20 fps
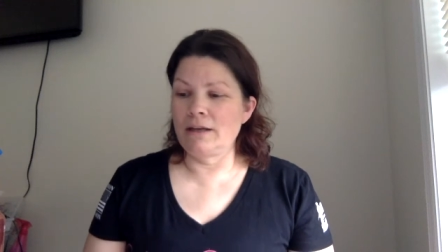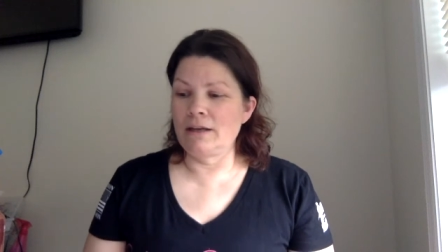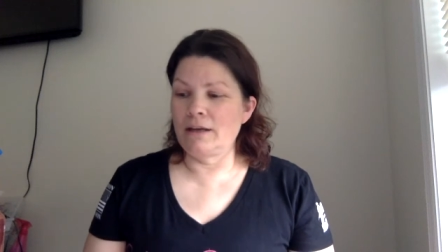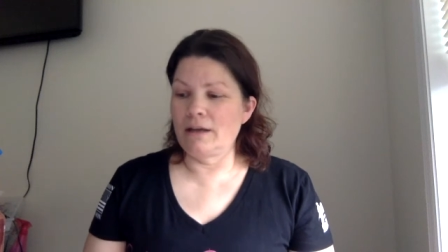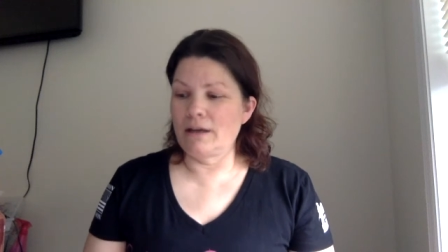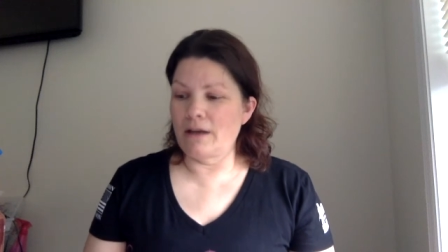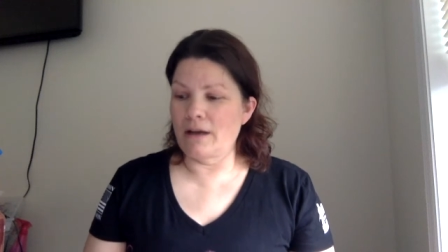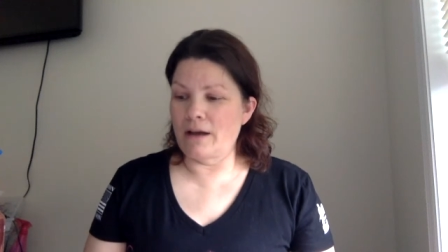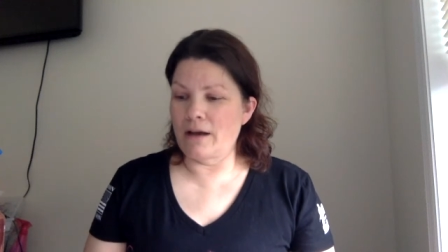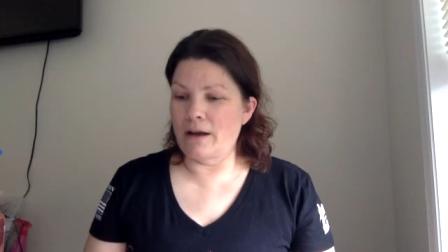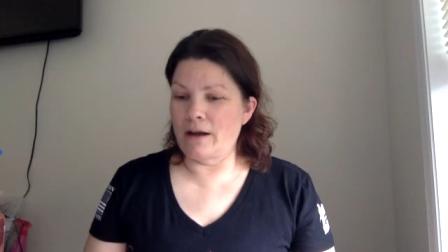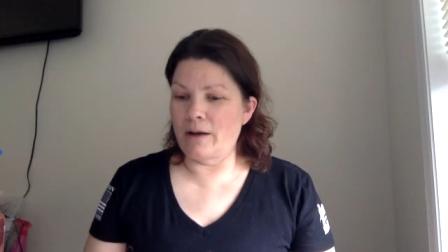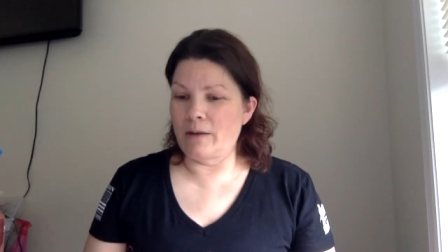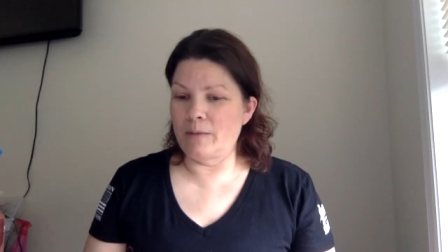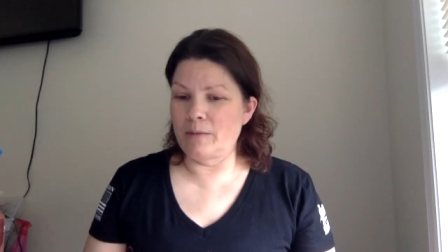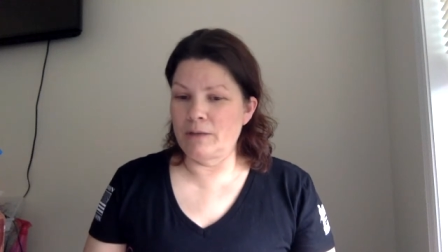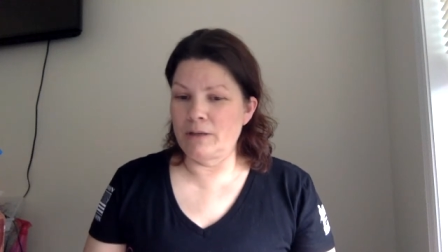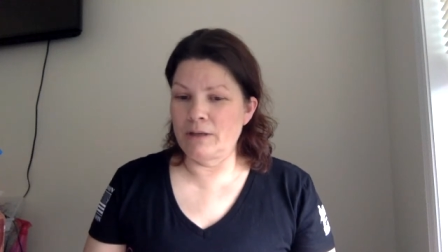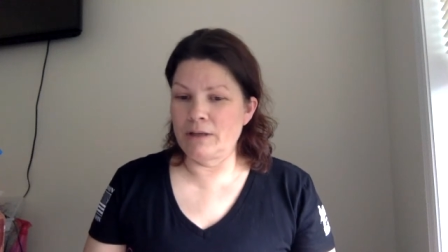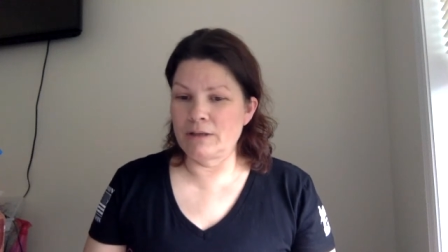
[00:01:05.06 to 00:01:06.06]

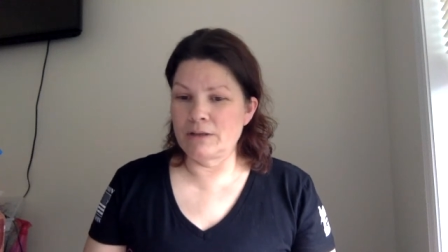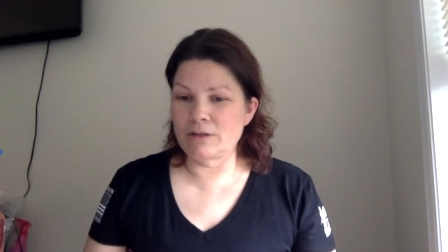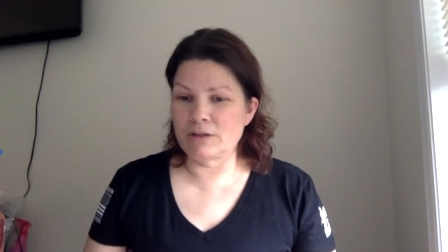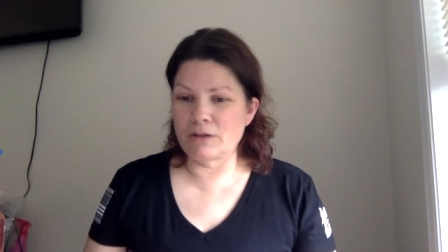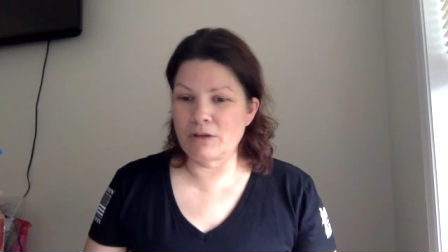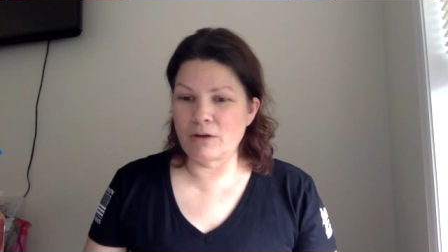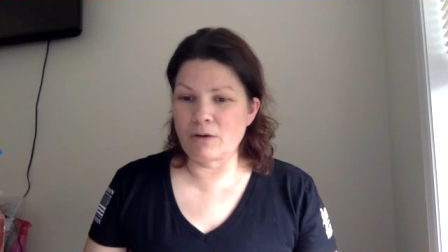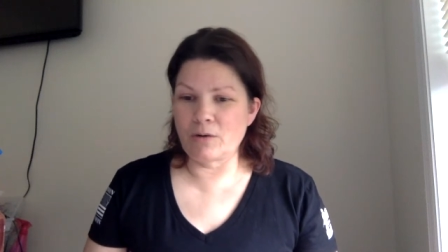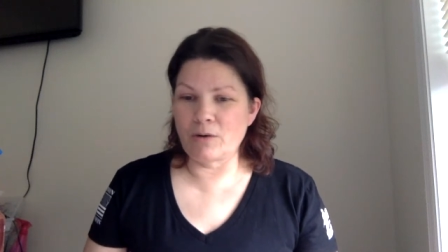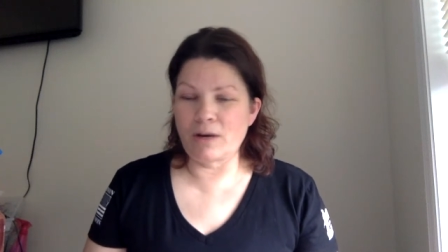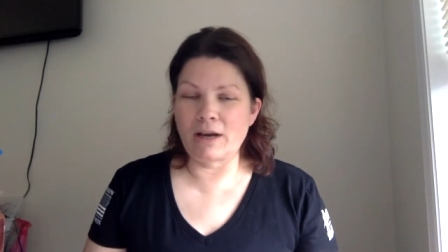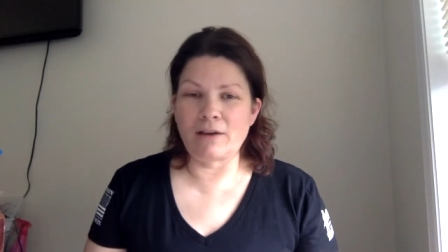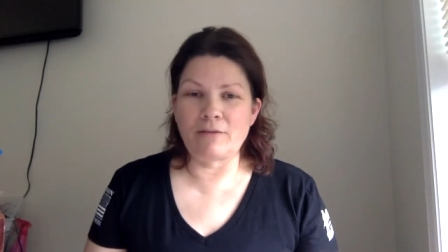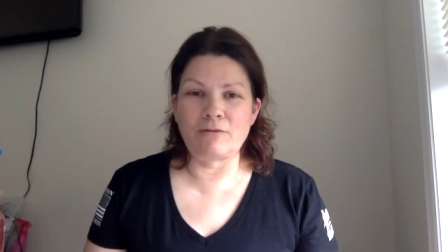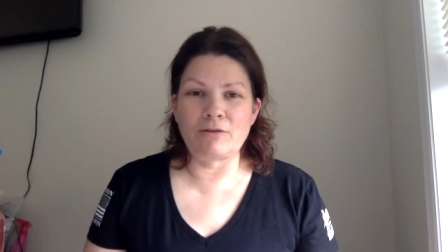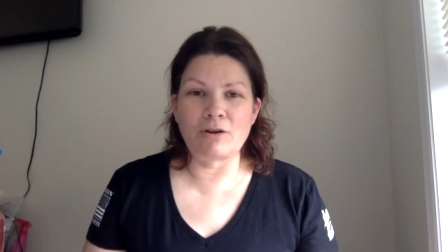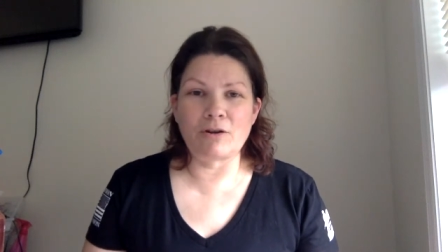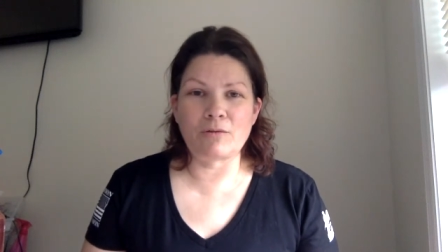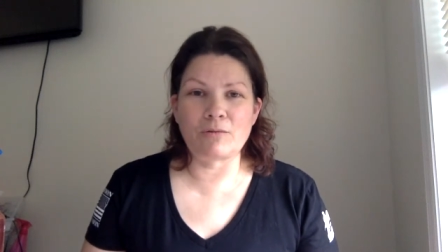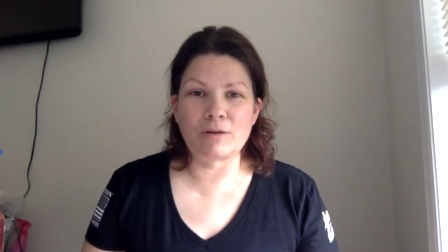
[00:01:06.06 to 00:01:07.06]
So I have
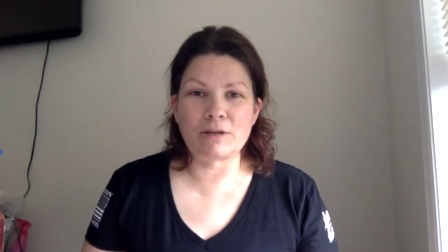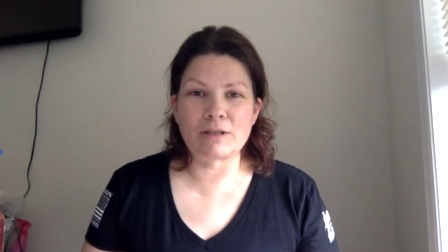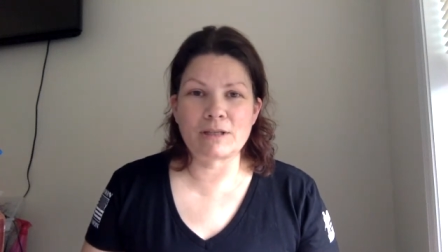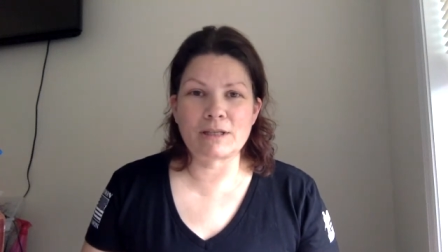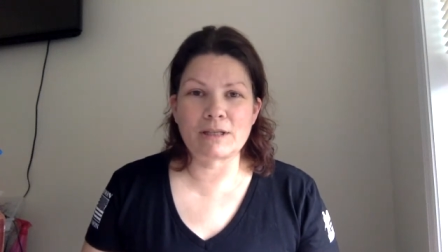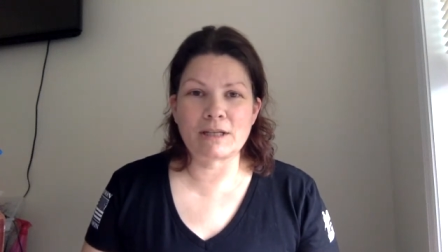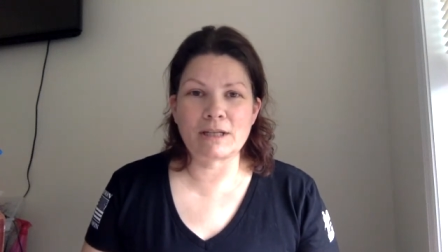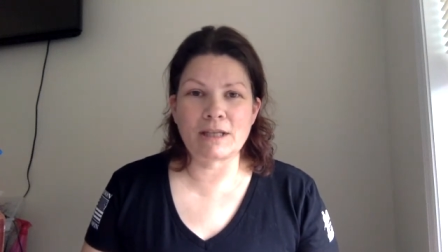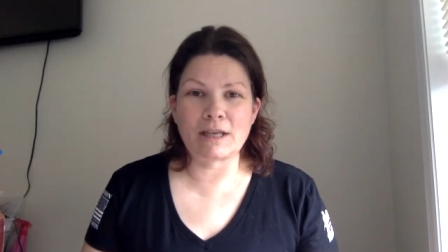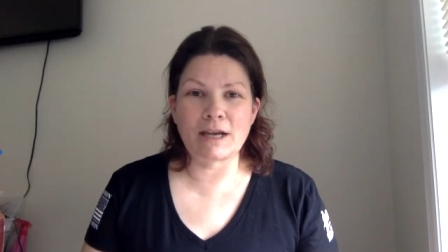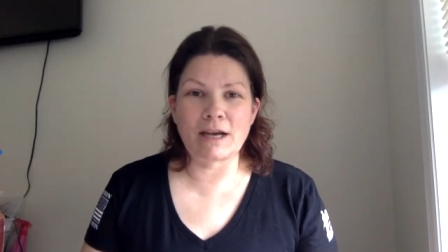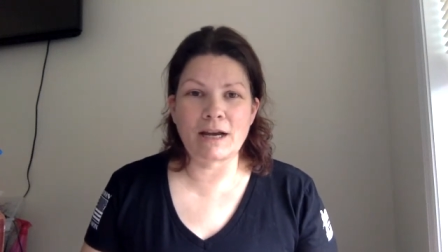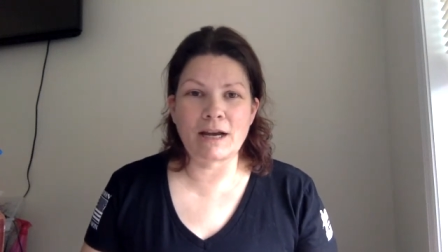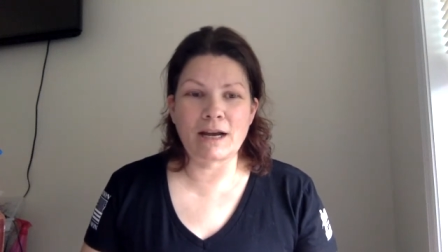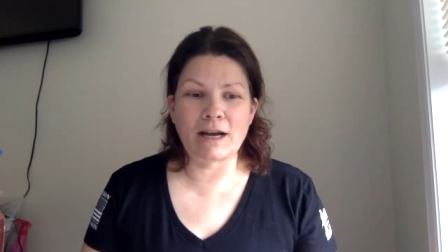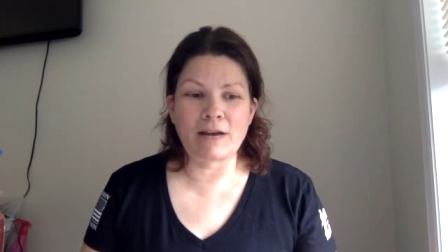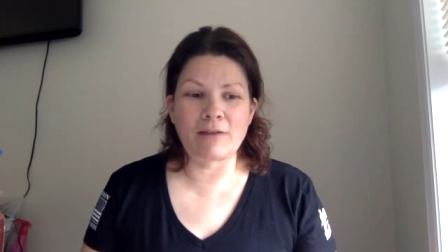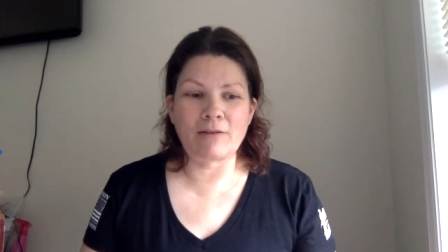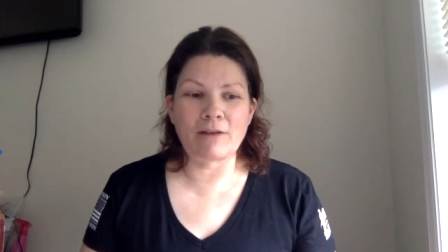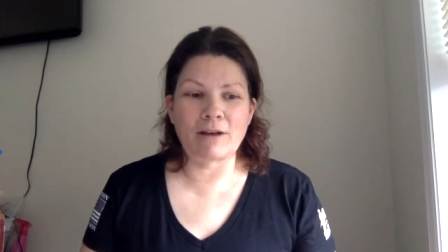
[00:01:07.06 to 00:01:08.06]
noticed that
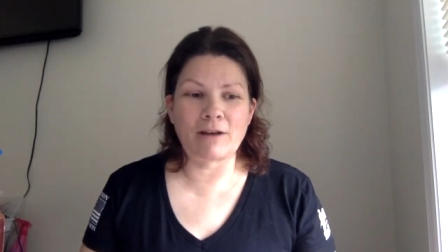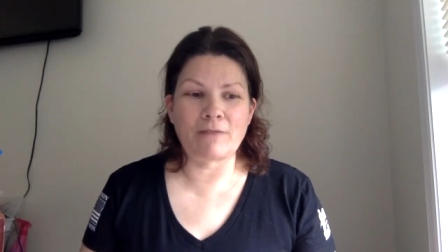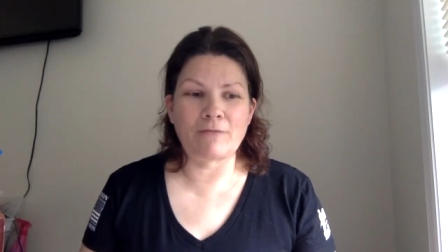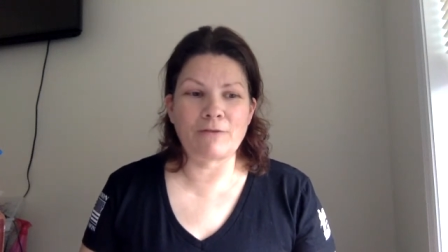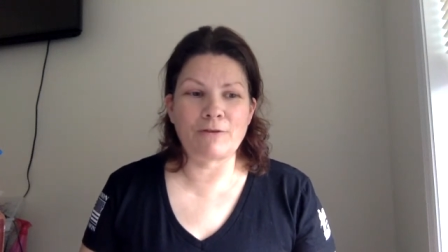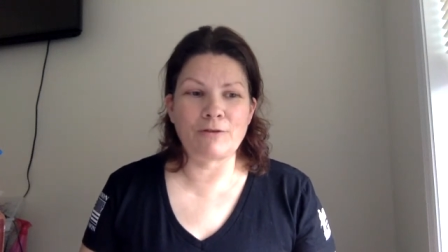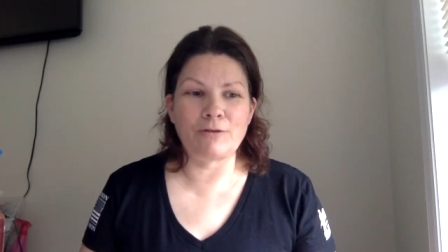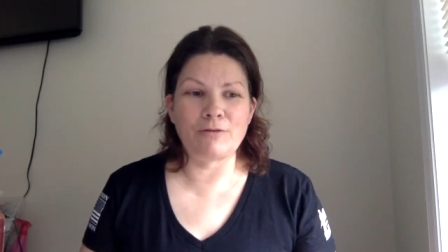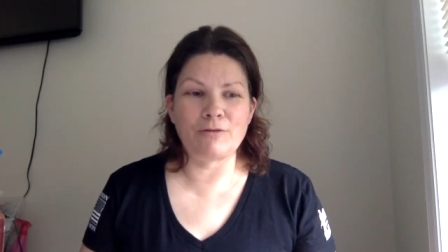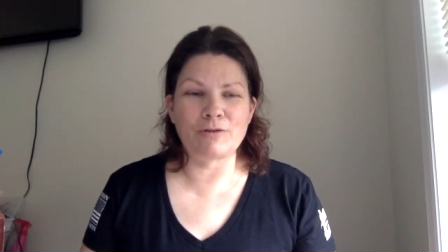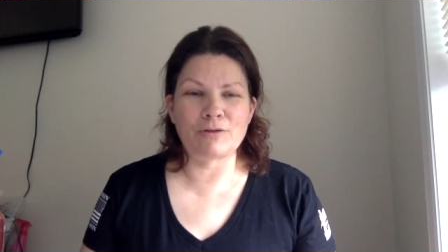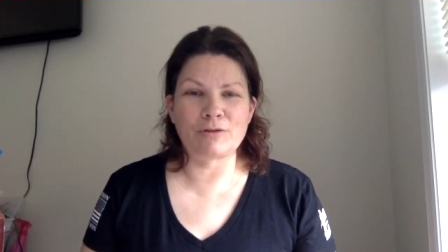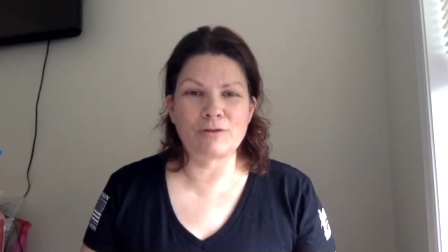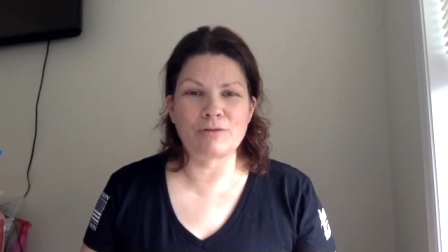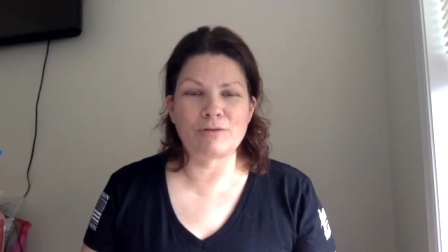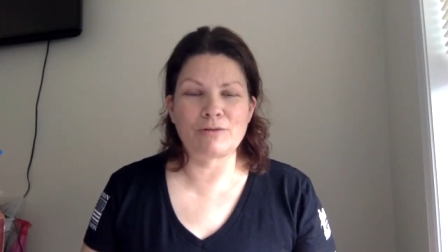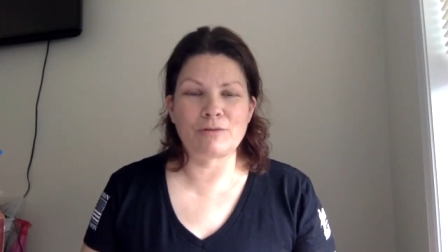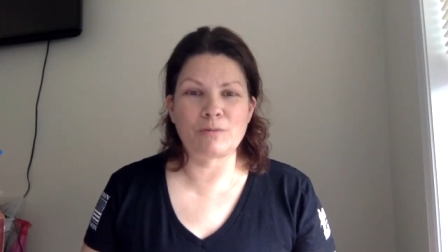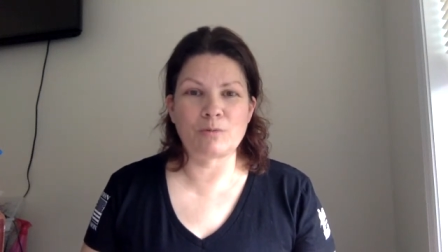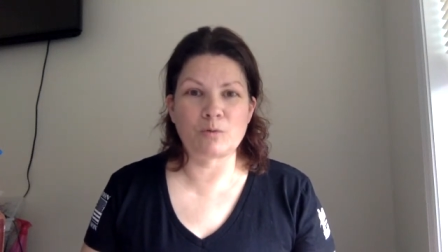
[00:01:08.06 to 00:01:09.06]
I've had a few new
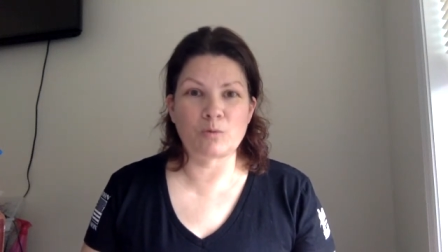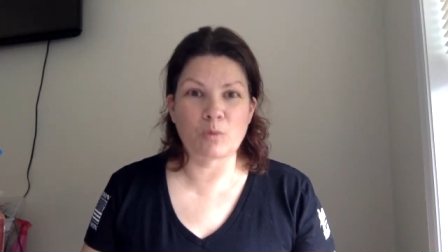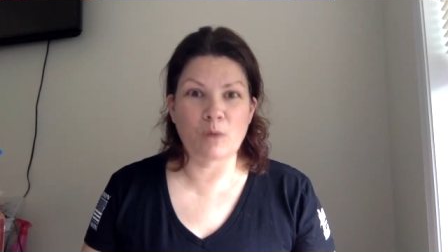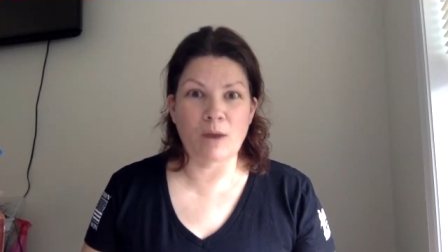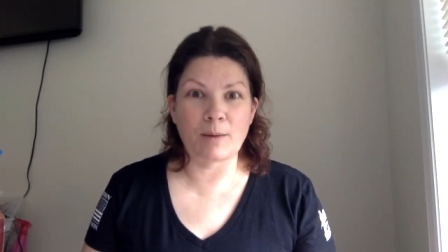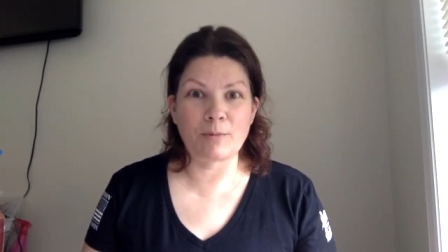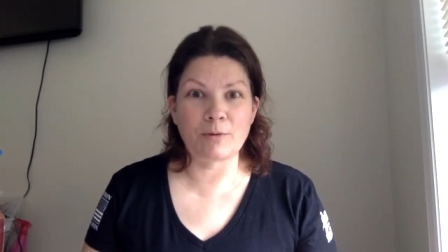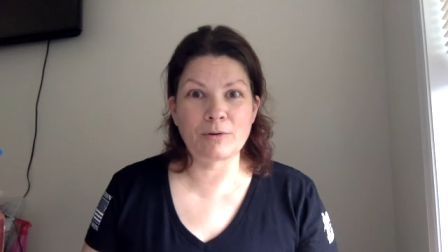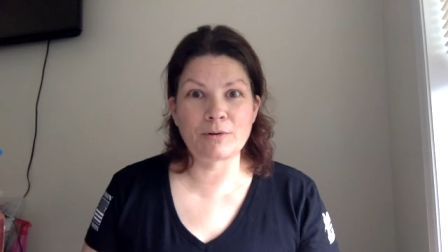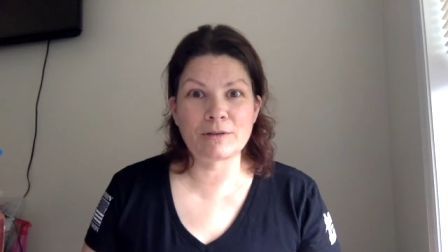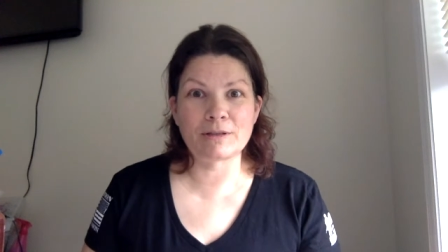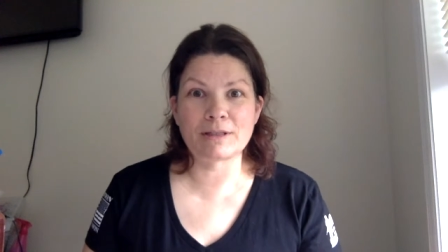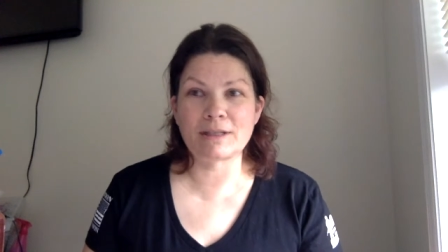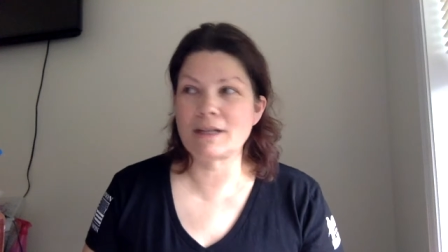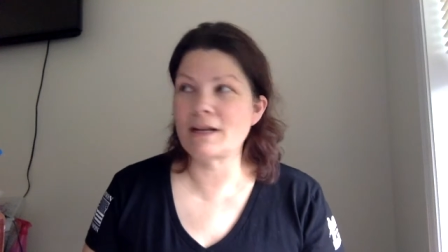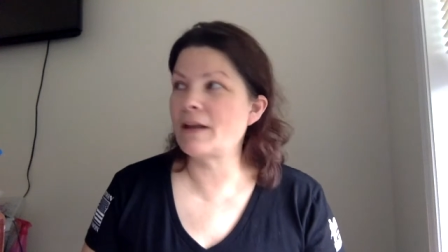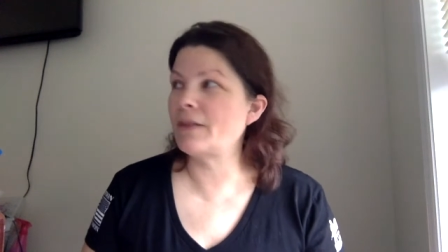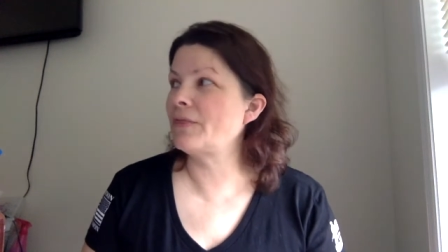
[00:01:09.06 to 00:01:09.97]
subscribers.